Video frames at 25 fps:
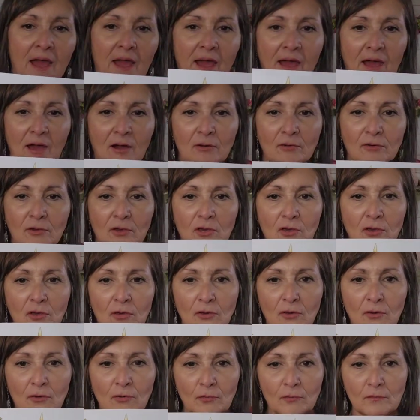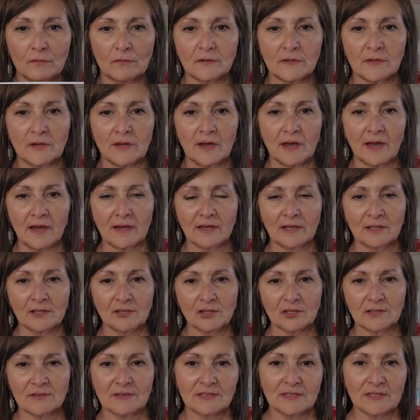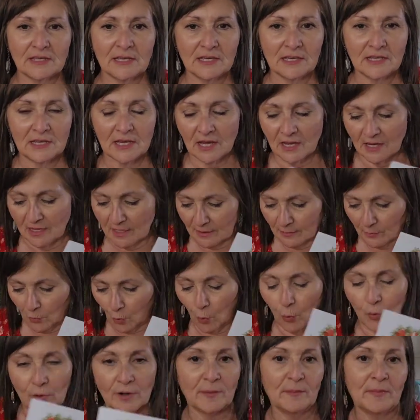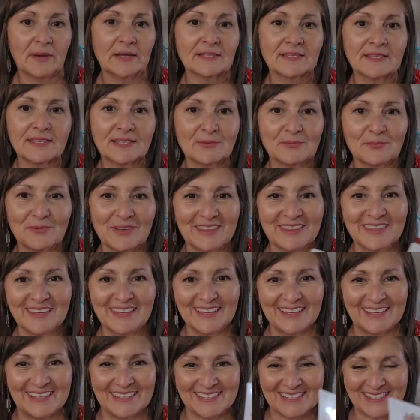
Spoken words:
How cute. I can just see ornaments with these.